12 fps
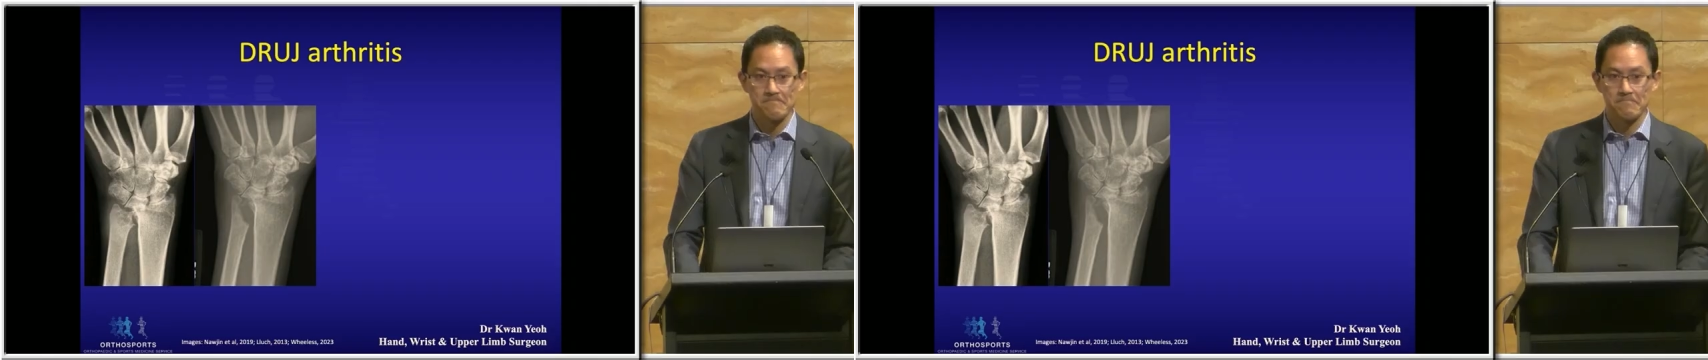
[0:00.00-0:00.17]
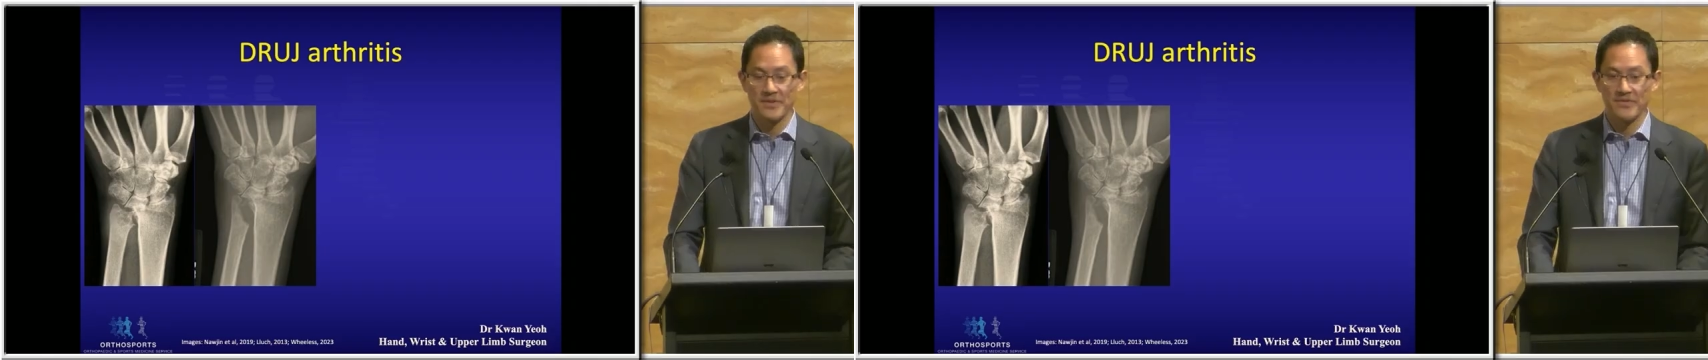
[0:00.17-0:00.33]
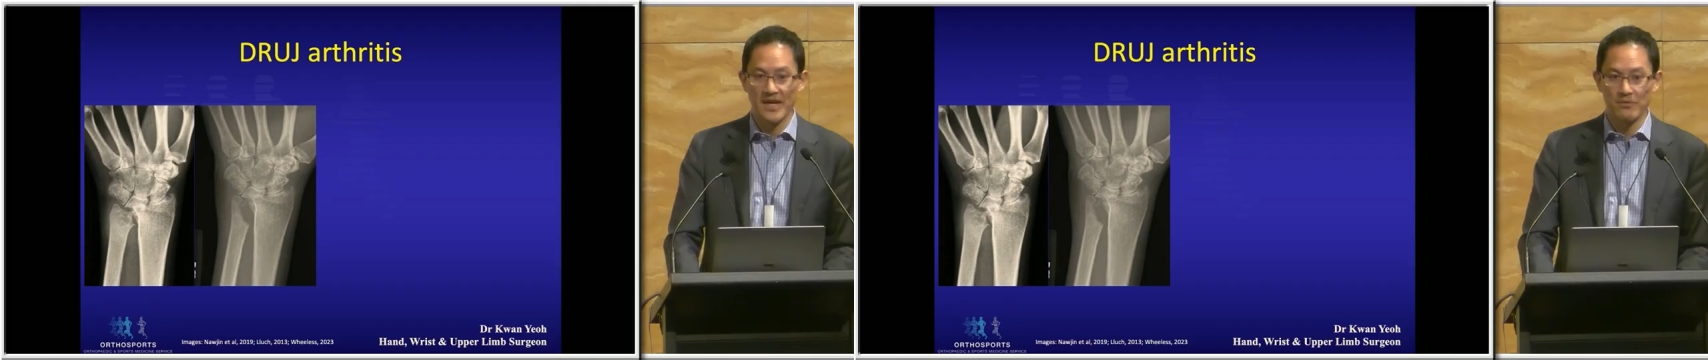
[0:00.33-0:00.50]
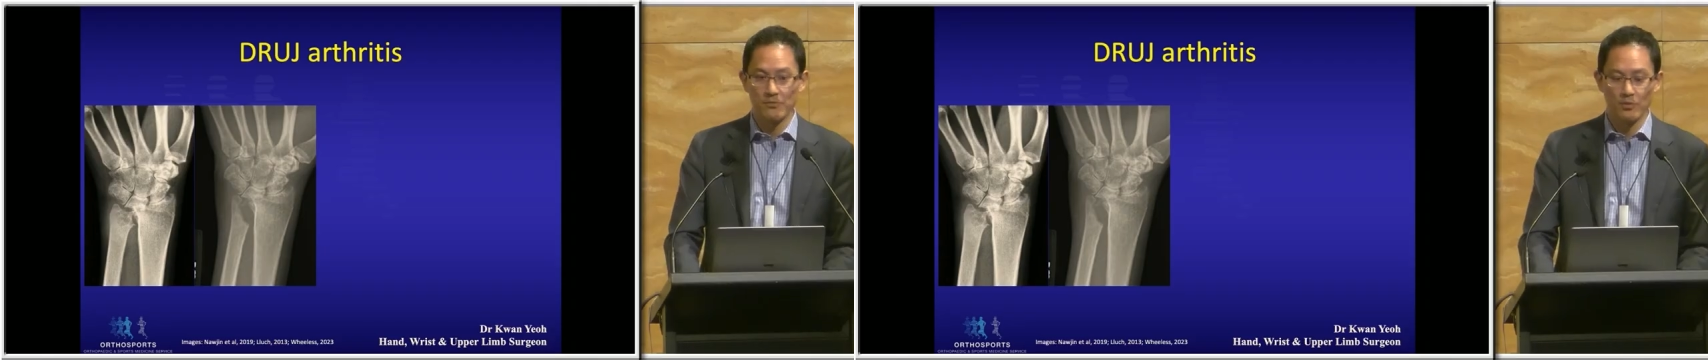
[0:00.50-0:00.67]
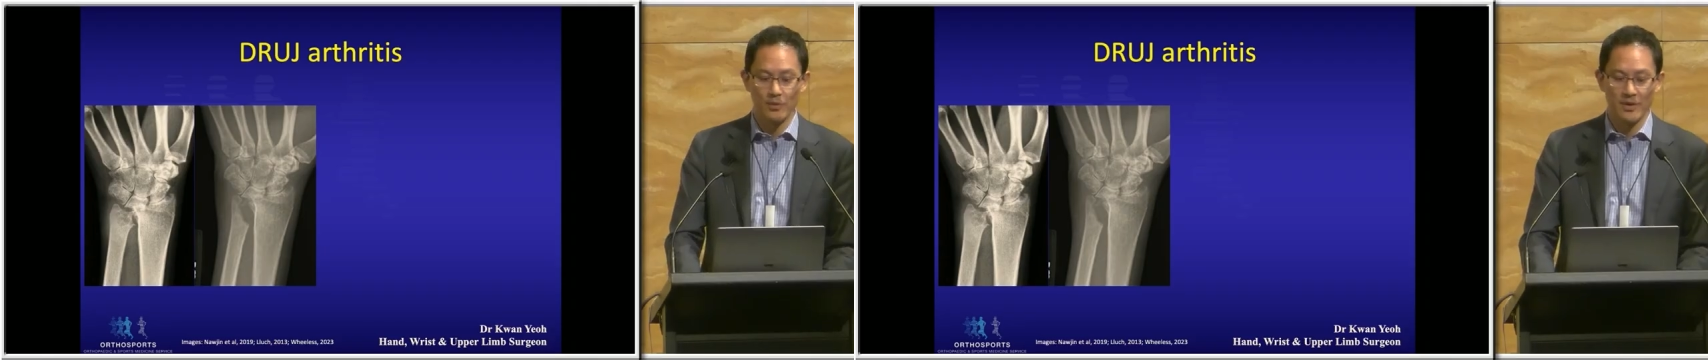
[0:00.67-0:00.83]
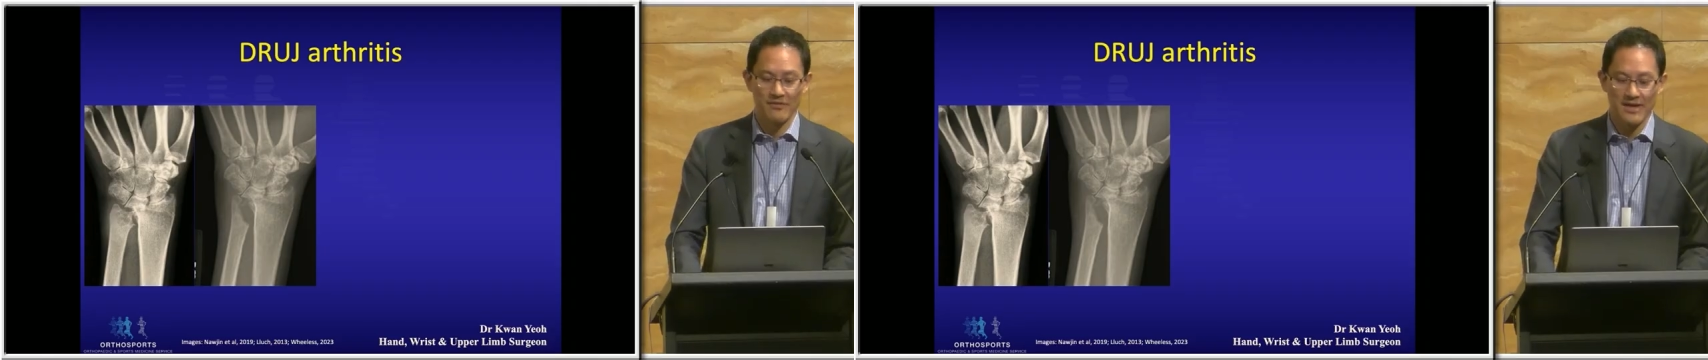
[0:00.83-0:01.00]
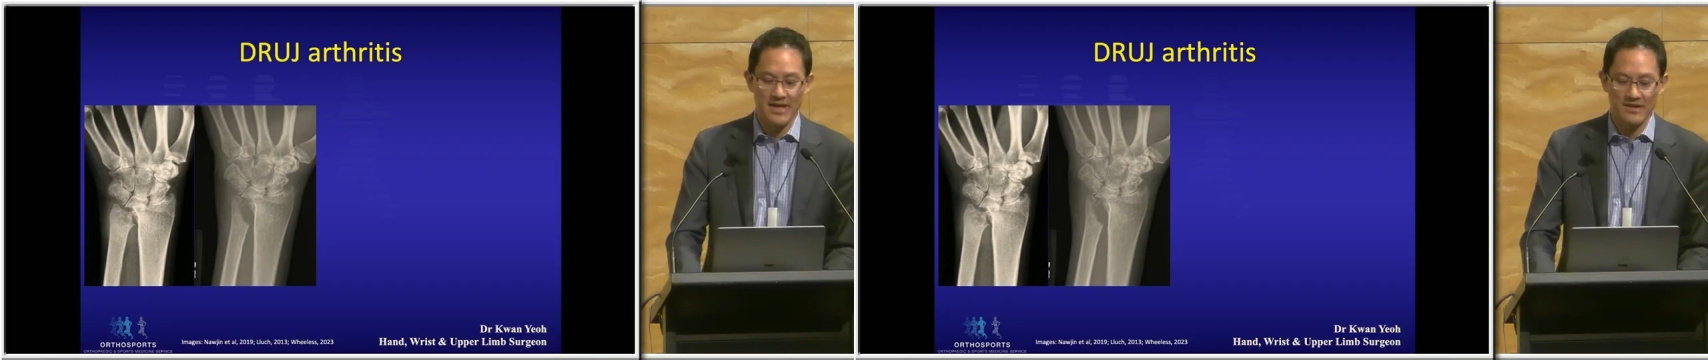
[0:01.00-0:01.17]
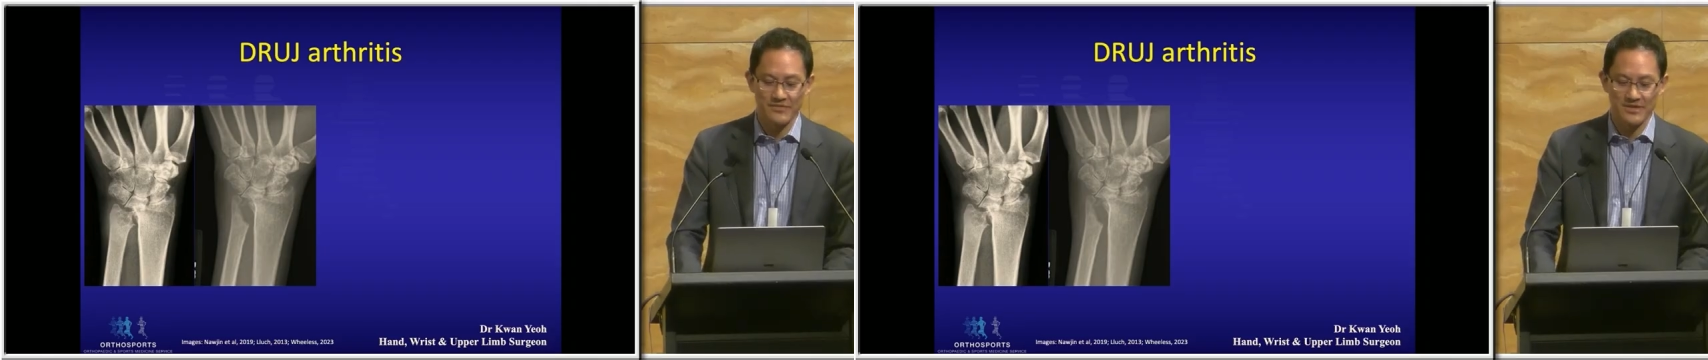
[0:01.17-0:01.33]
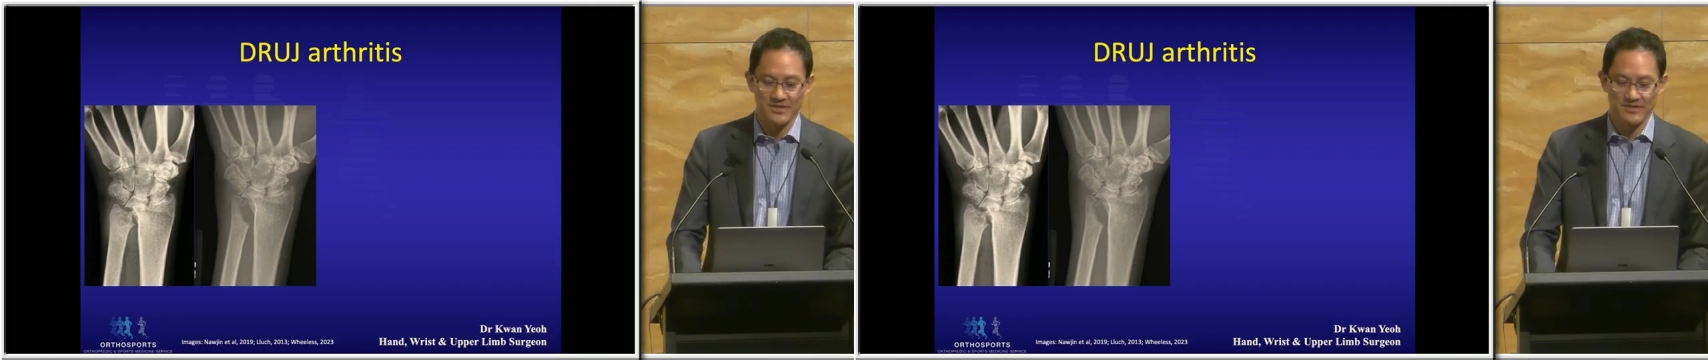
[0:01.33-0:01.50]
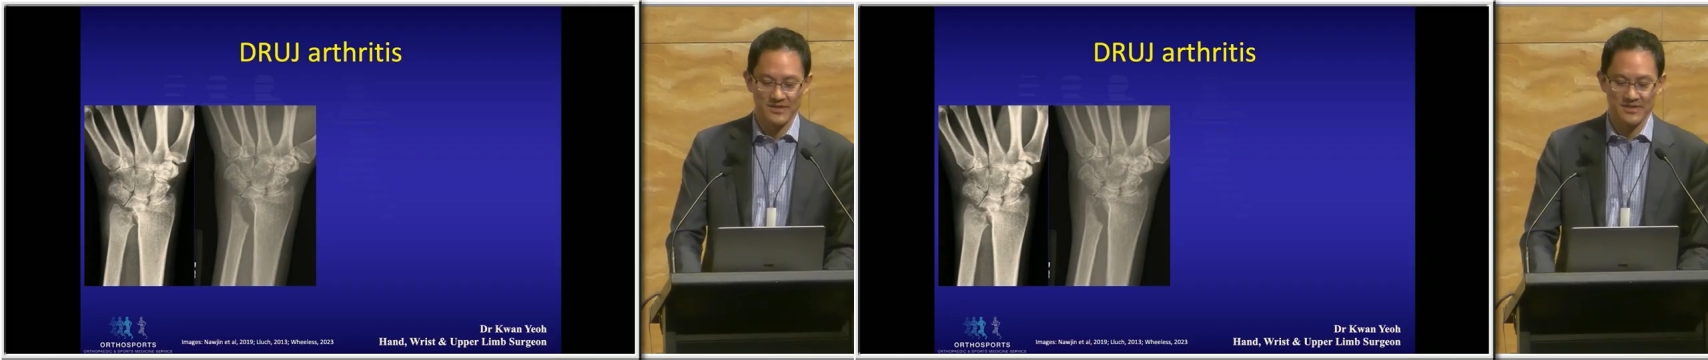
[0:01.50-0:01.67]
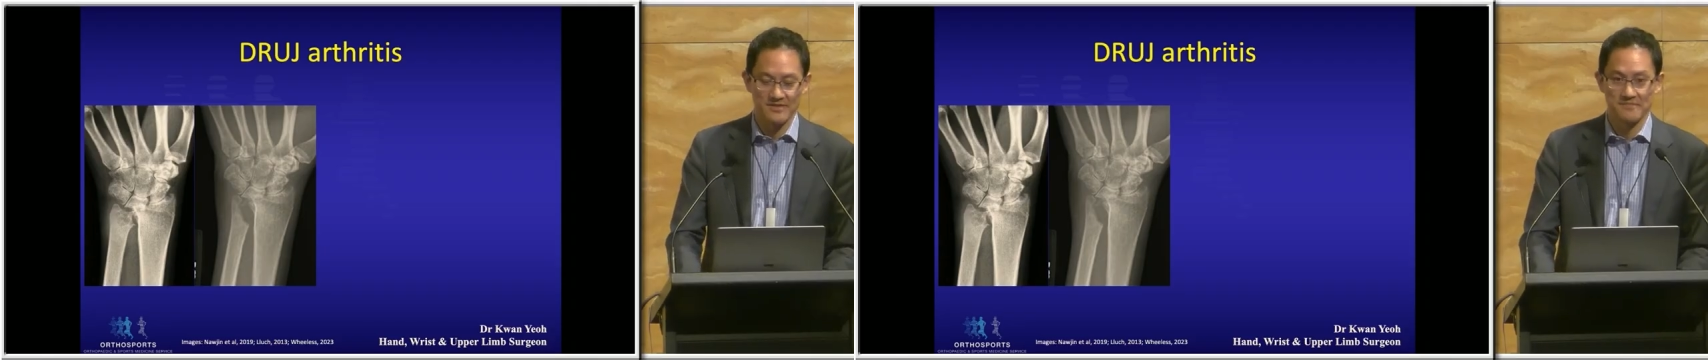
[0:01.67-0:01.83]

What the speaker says: but that will wear out eventually.